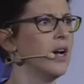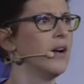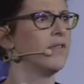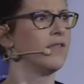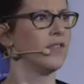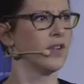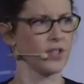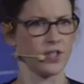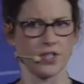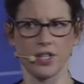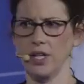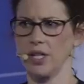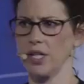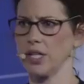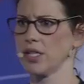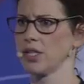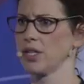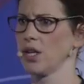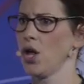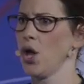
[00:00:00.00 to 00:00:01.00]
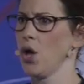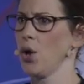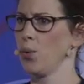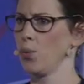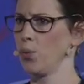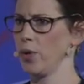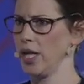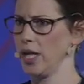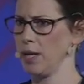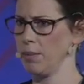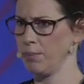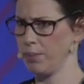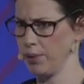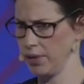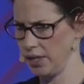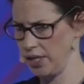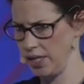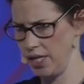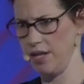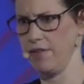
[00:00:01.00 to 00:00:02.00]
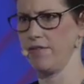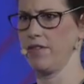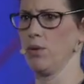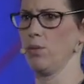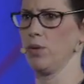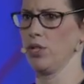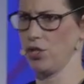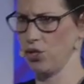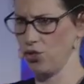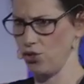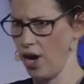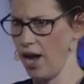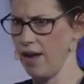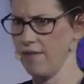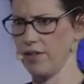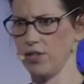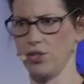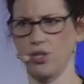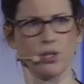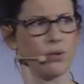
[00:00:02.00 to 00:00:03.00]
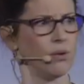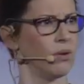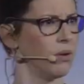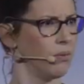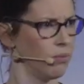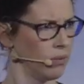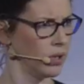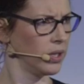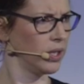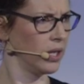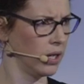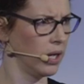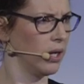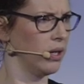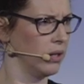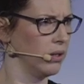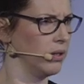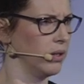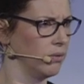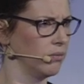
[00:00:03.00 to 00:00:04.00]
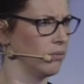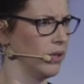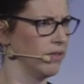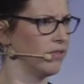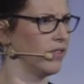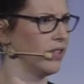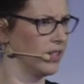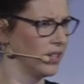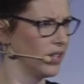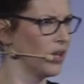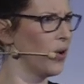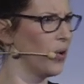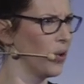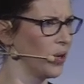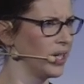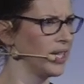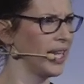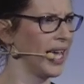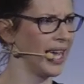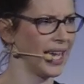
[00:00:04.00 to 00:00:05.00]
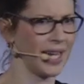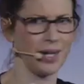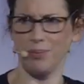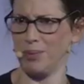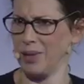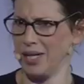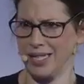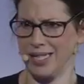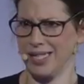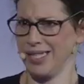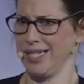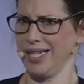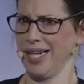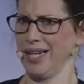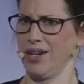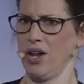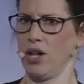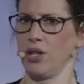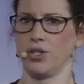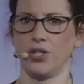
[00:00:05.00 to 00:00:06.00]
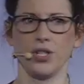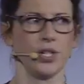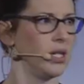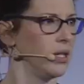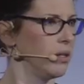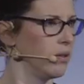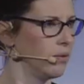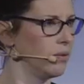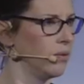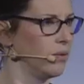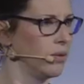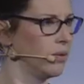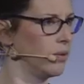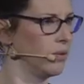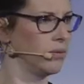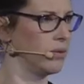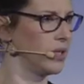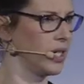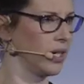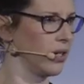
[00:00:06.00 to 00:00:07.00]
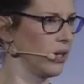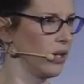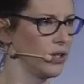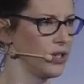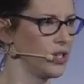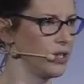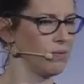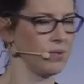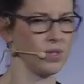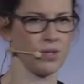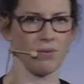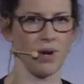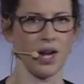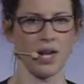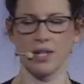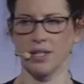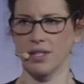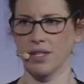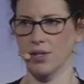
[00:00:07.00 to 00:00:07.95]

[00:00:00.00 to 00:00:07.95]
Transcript: versus we believe that we should drive into a, a, river or a lake because the technology technology was right.